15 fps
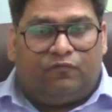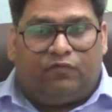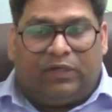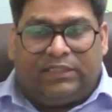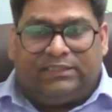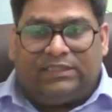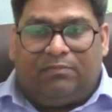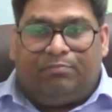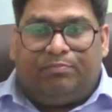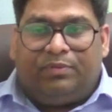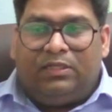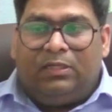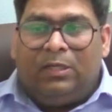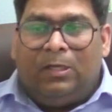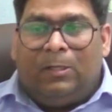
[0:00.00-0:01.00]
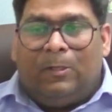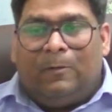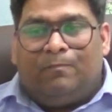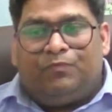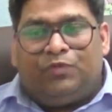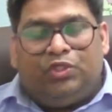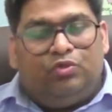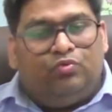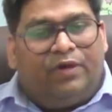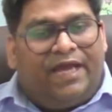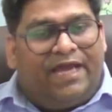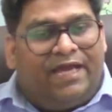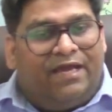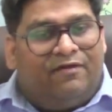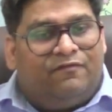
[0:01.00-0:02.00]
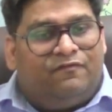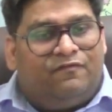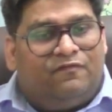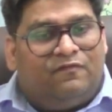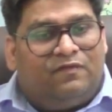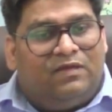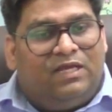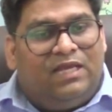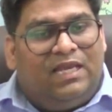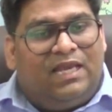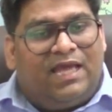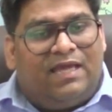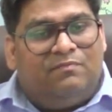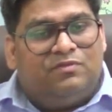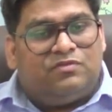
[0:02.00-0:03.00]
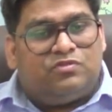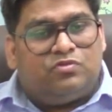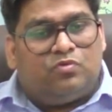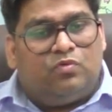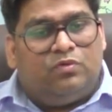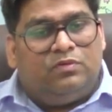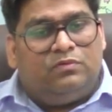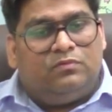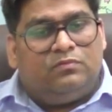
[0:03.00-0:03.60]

For example, you have limestone